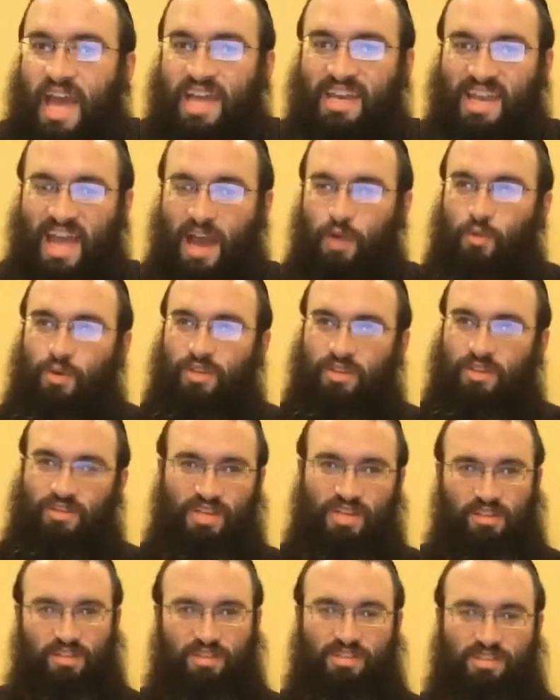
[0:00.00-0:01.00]
And now when
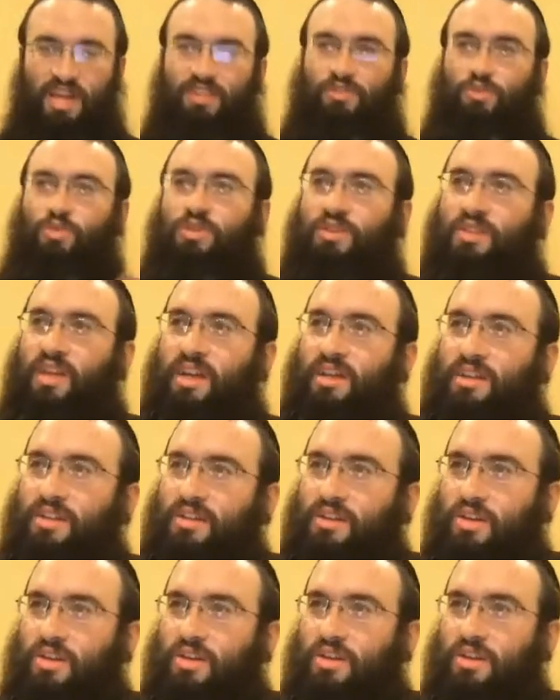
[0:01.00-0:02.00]
the is not doing
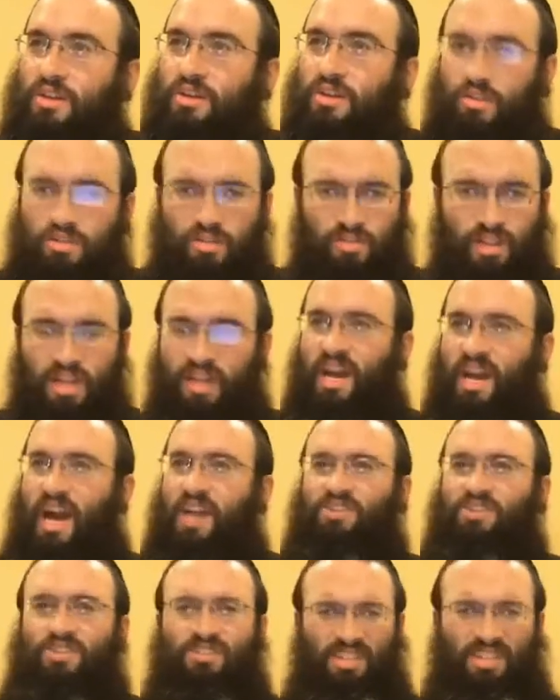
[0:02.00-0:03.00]
that, you have a lot of
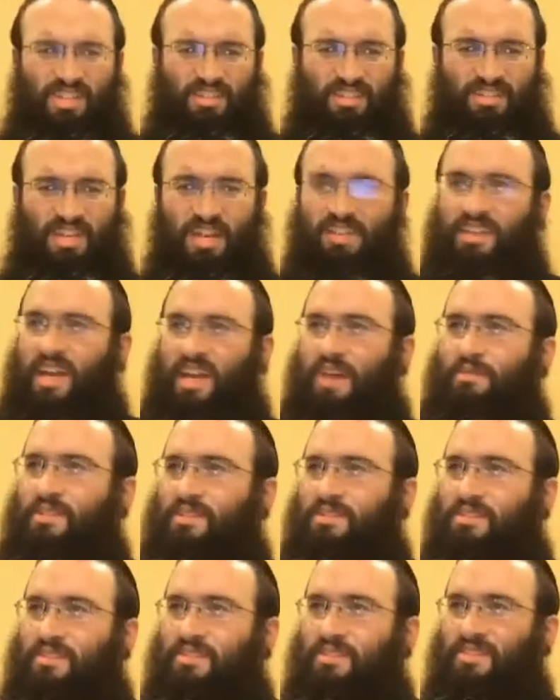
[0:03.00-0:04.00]
conscious. He's a tzaddik
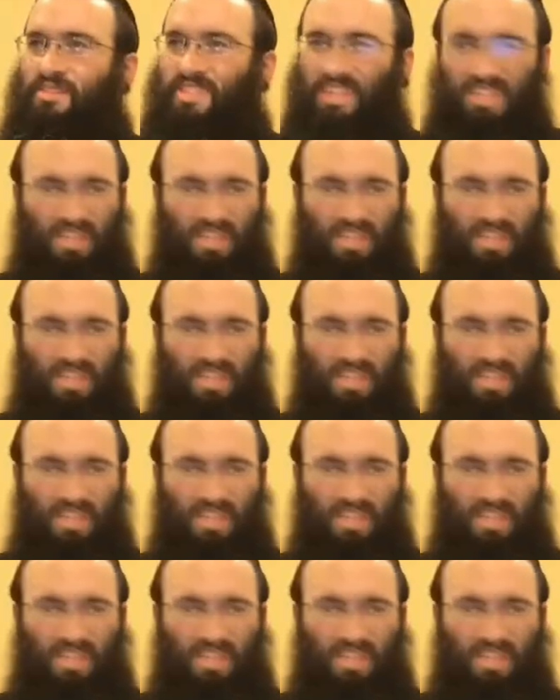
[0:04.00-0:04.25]
emes.